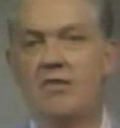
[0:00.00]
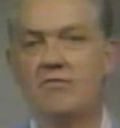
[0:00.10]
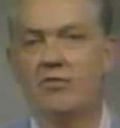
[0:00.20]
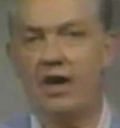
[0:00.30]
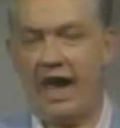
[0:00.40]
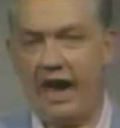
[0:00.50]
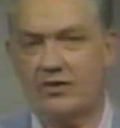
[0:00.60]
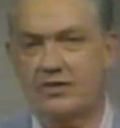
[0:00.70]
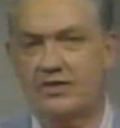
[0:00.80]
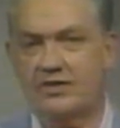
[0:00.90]
for
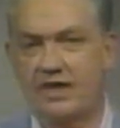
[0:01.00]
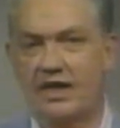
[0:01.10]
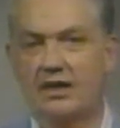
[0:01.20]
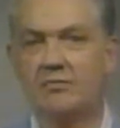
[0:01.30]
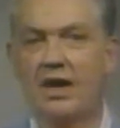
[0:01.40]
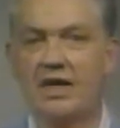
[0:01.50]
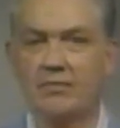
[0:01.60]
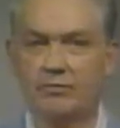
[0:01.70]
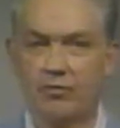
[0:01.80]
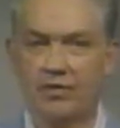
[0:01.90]
actions taken by
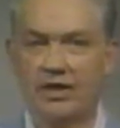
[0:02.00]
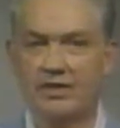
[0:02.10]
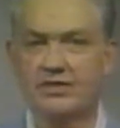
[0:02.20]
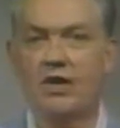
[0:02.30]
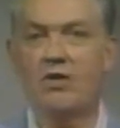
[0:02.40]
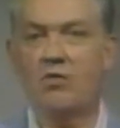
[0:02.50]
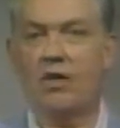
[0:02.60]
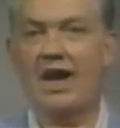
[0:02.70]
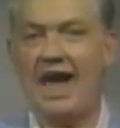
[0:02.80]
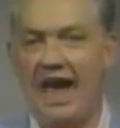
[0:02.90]
employees who
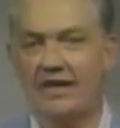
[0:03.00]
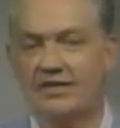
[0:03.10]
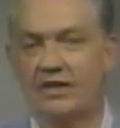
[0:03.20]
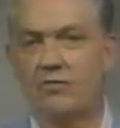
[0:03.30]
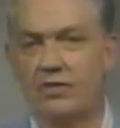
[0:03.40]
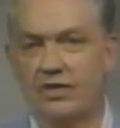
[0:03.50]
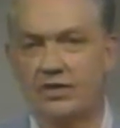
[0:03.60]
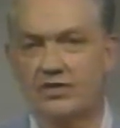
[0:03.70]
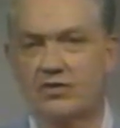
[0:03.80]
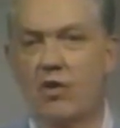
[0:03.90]
are acting within
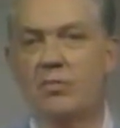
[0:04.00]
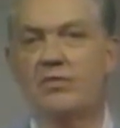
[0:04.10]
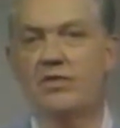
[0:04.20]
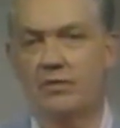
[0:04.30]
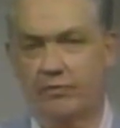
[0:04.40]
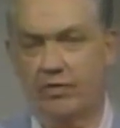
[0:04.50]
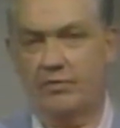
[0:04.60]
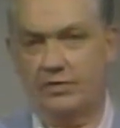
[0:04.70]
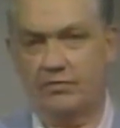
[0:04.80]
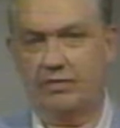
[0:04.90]
the scope of their
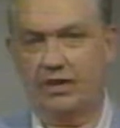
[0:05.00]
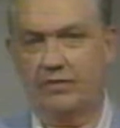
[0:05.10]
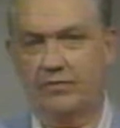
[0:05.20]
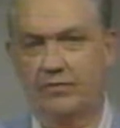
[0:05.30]
employment duty.